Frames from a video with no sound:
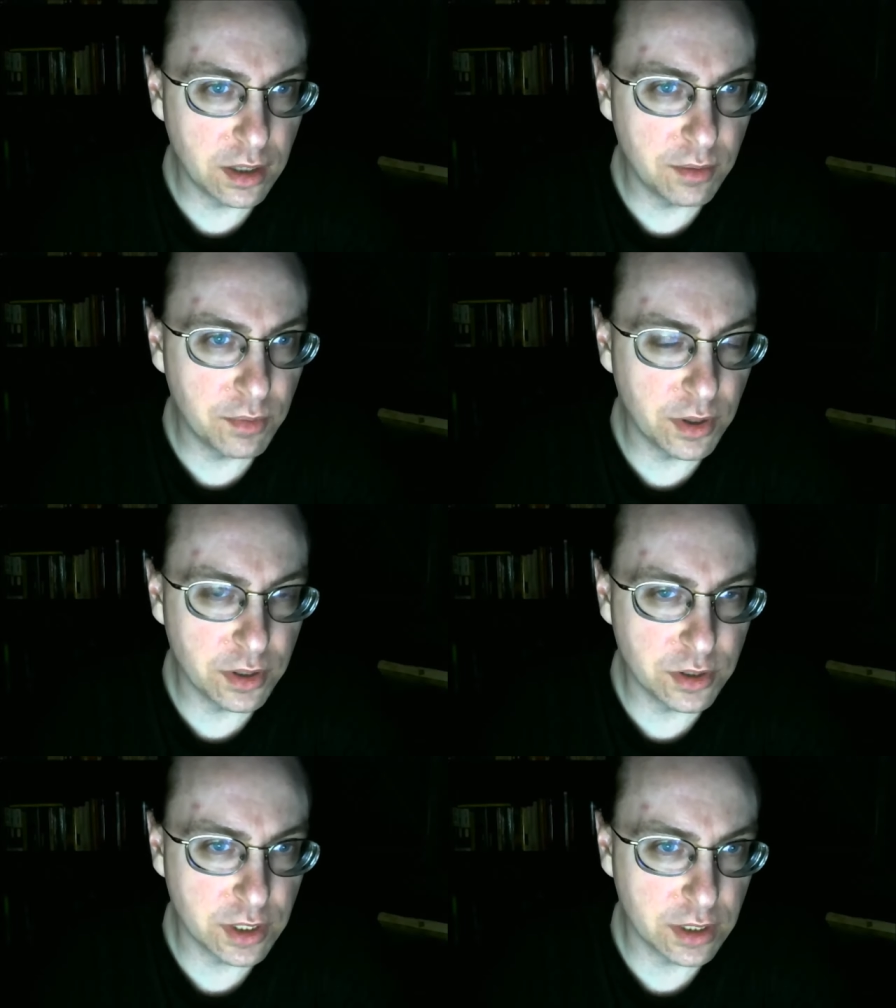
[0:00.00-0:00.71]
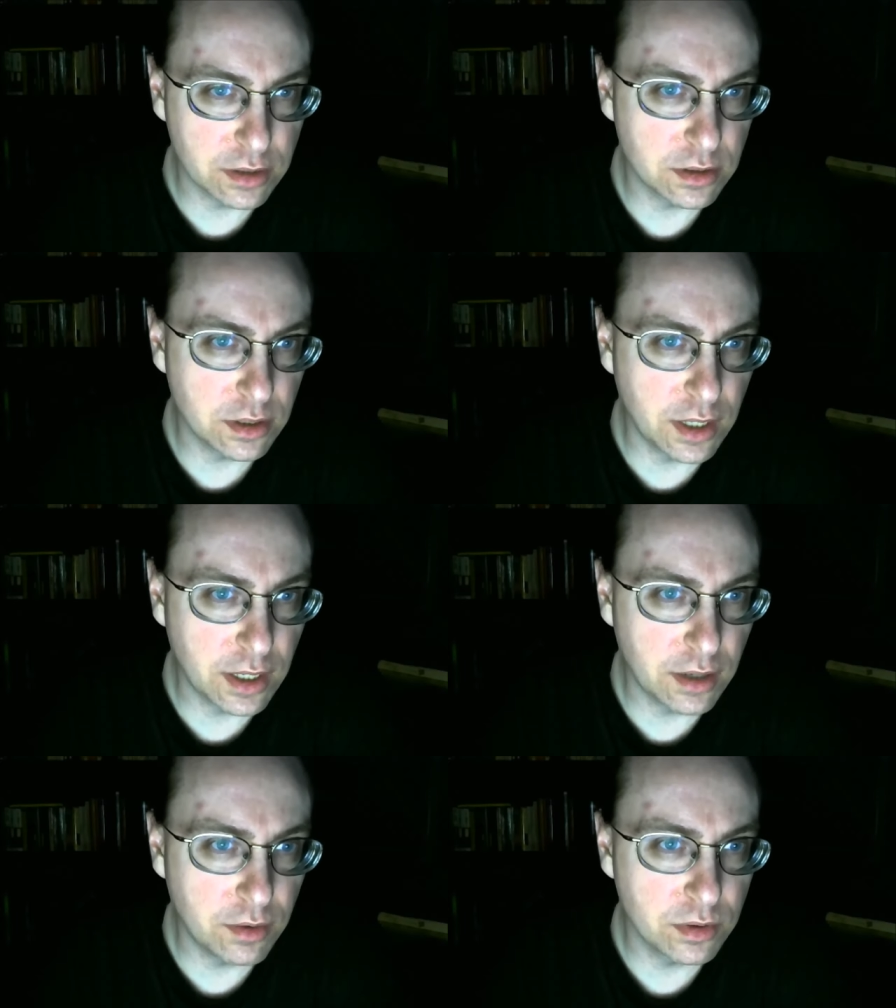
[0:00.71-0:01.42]
He probably checked shit
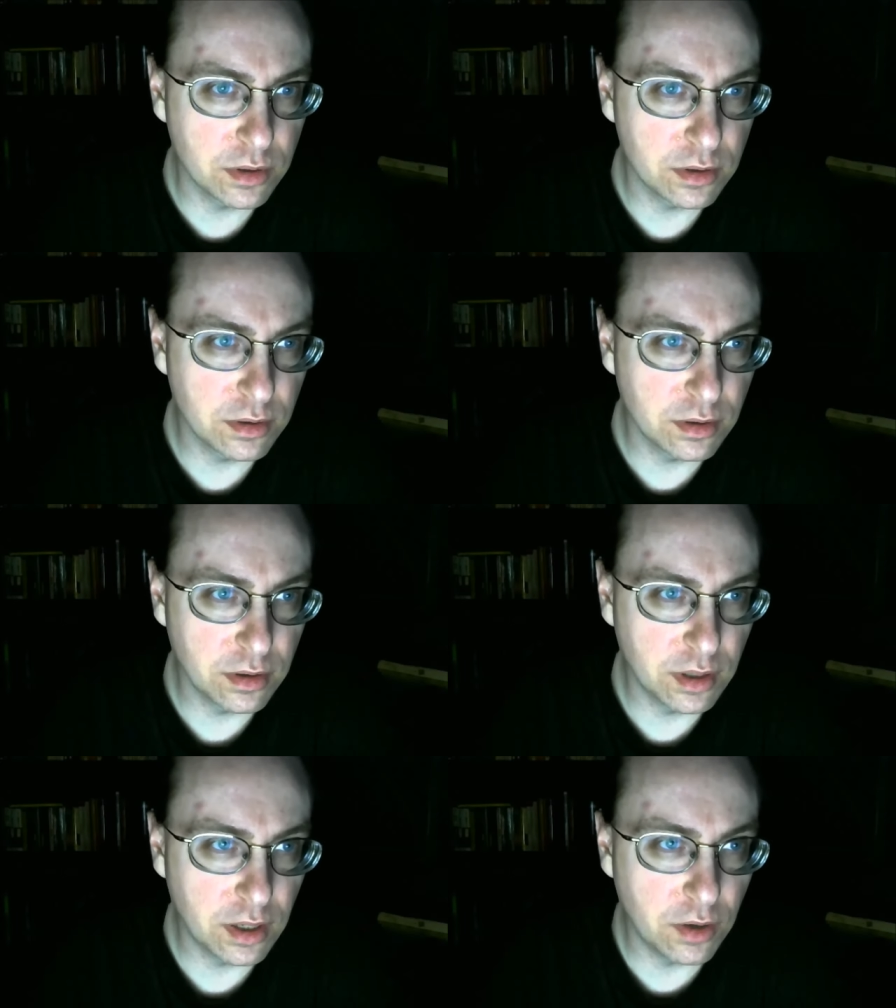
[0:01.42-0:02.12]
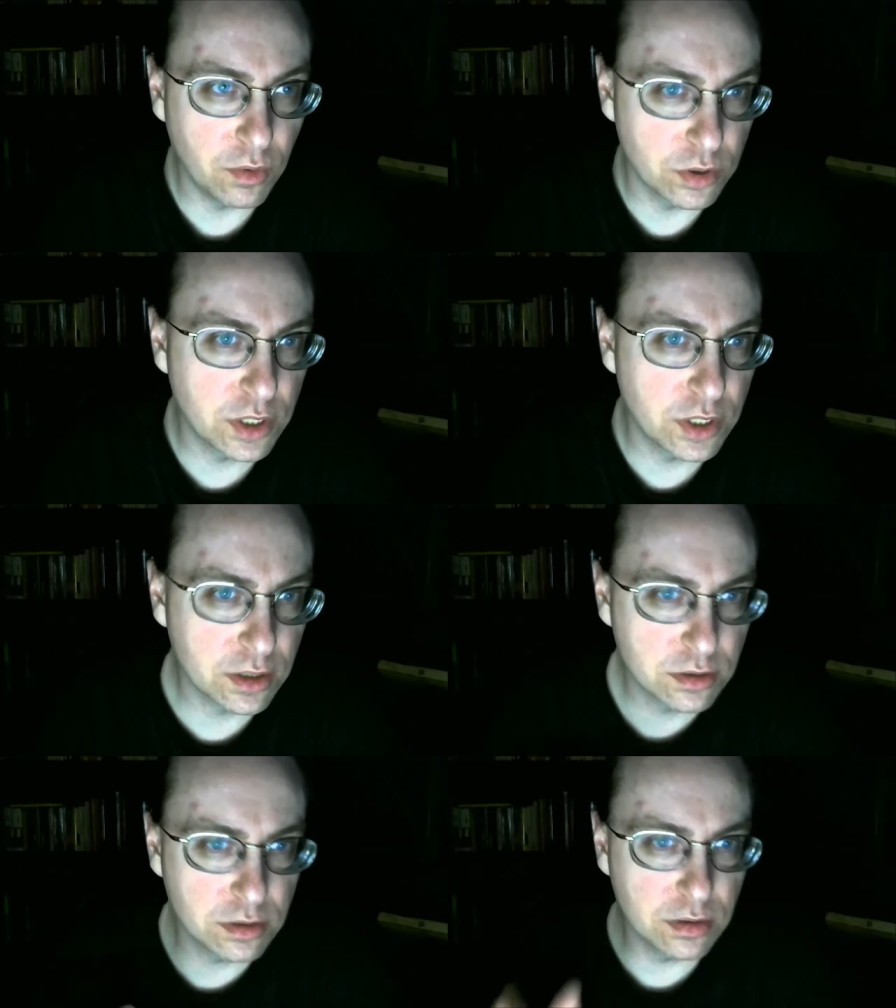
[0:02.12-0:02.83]
out, or
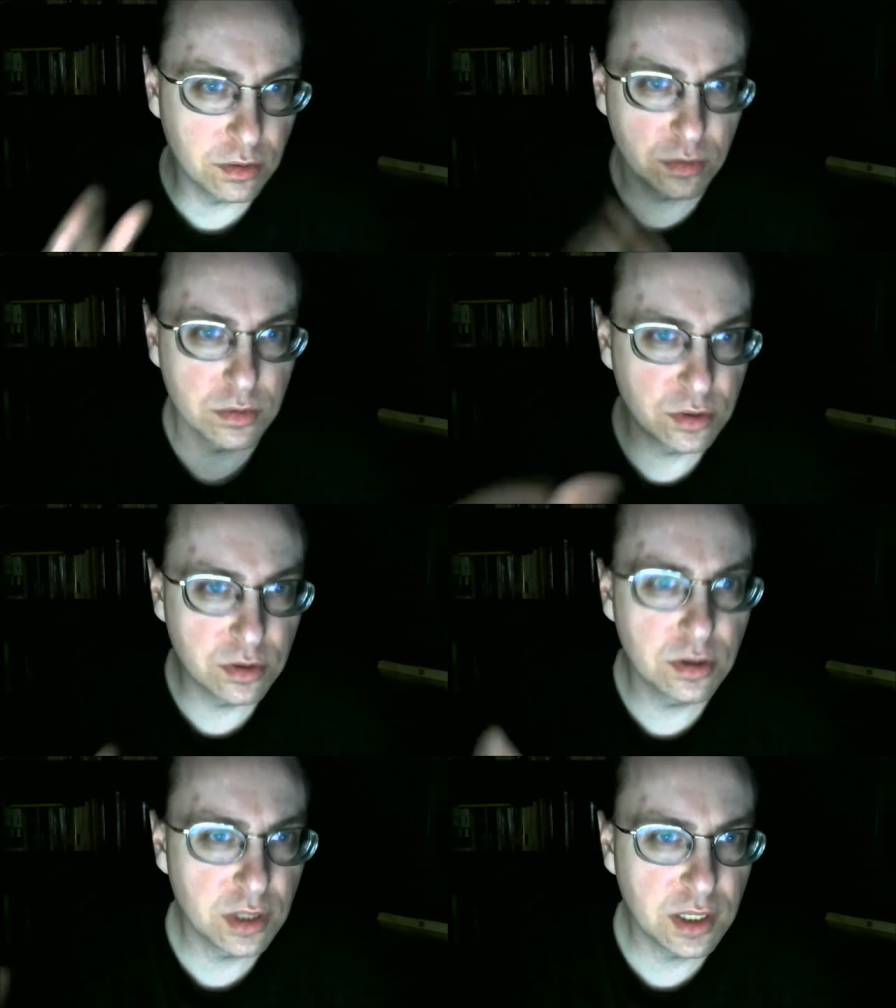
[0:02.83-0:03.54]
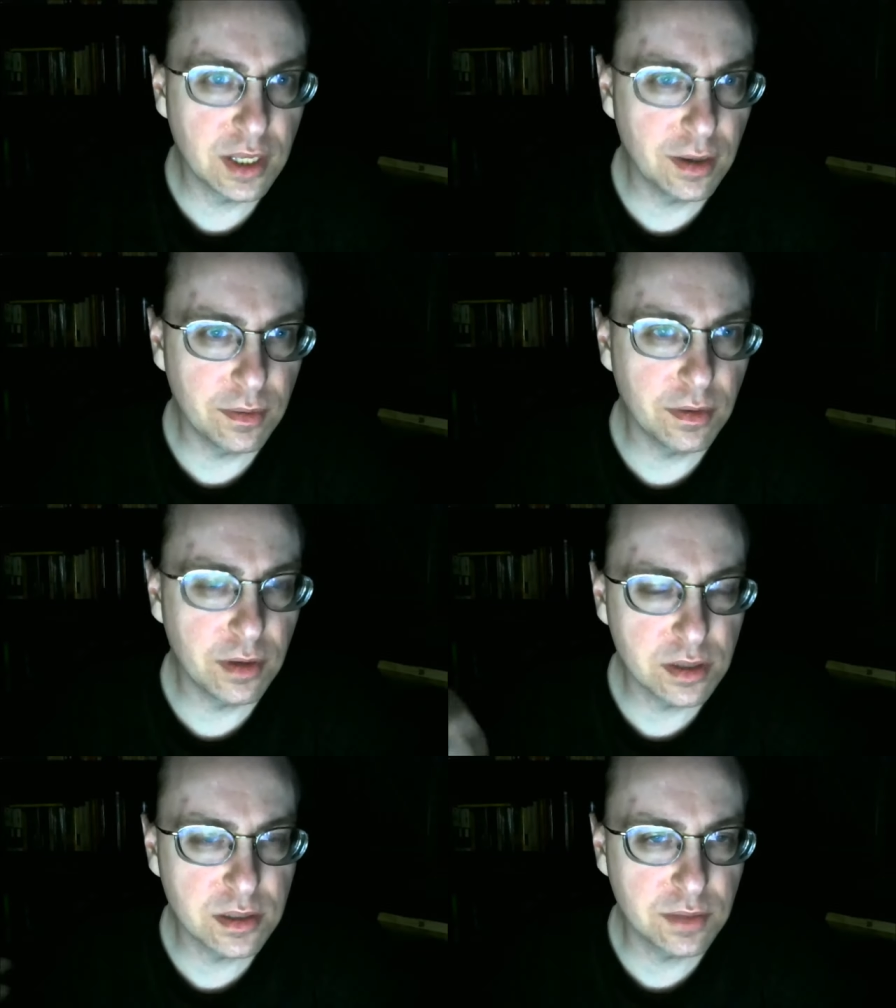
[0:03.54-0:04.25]
checked, or came,
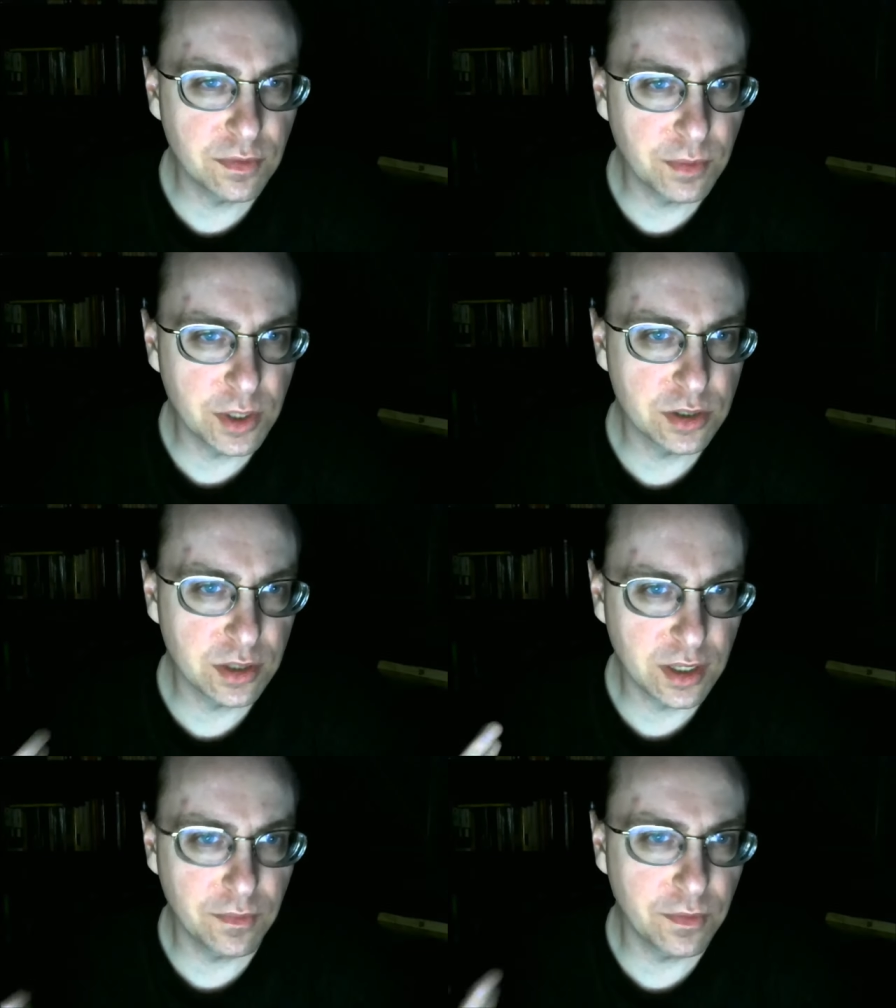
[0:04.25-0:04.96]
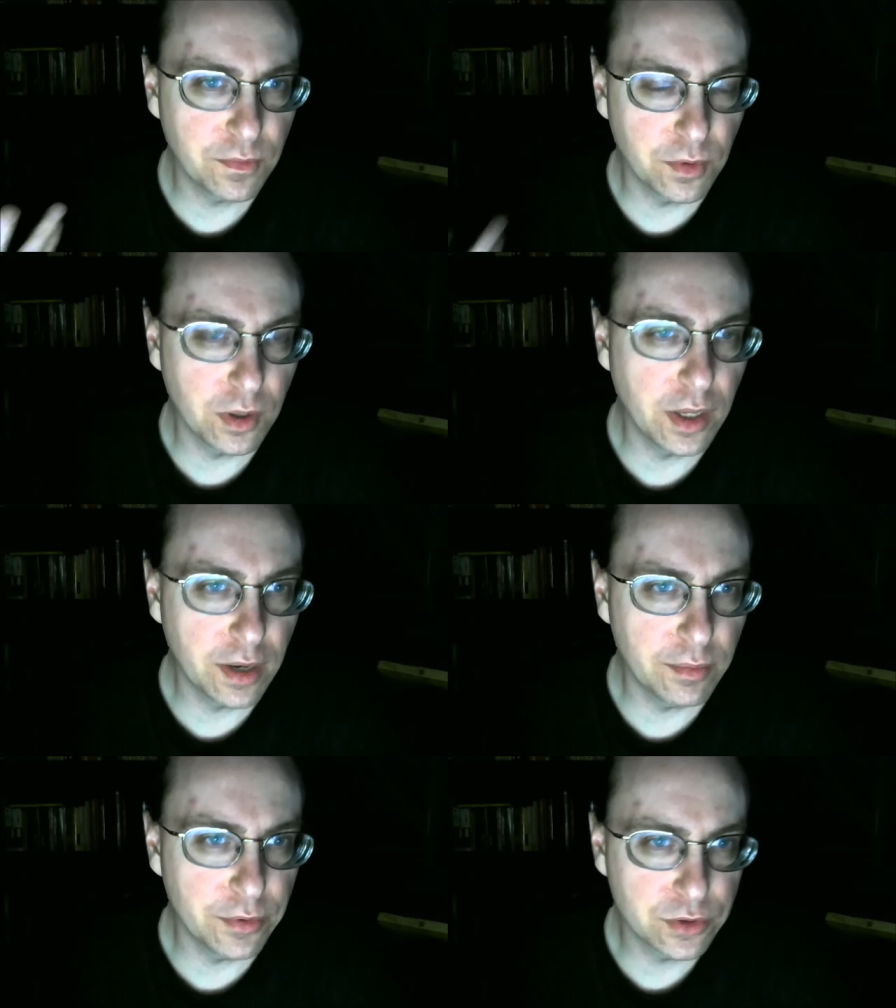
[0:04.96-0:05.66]
his information came from
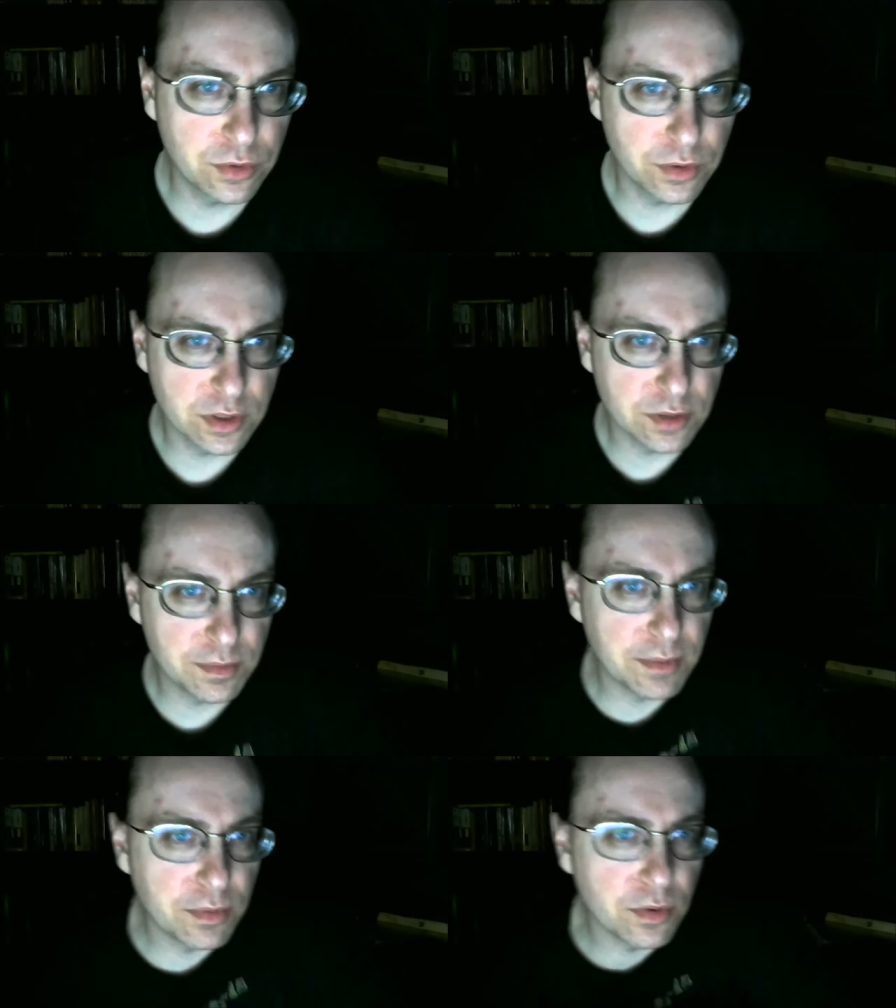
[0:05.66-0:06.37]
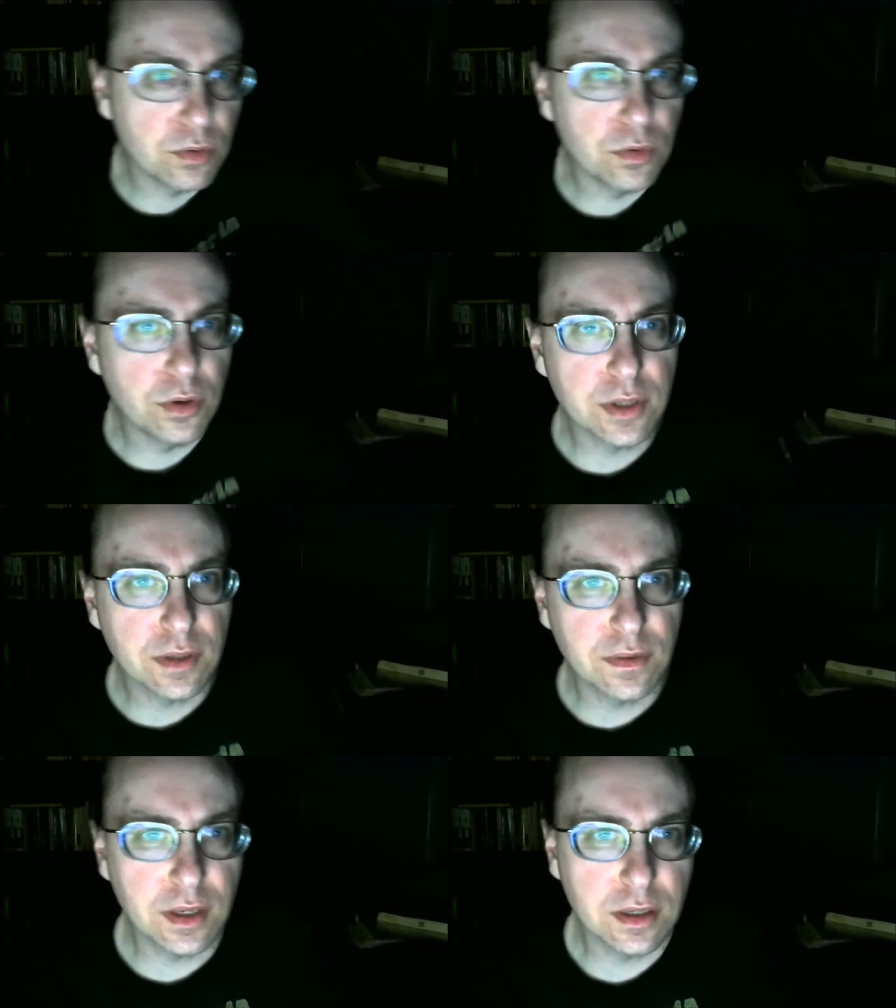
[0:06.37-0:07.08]
reliable sources, people who looked
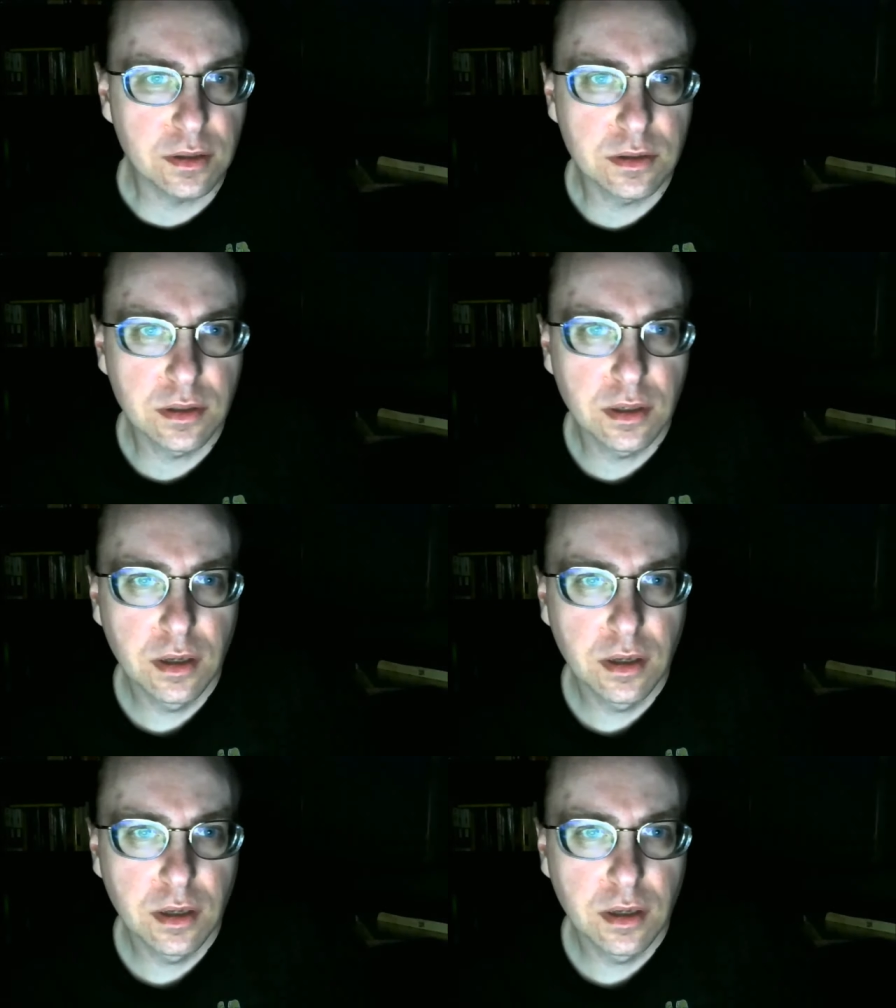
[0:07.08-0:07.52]
at things,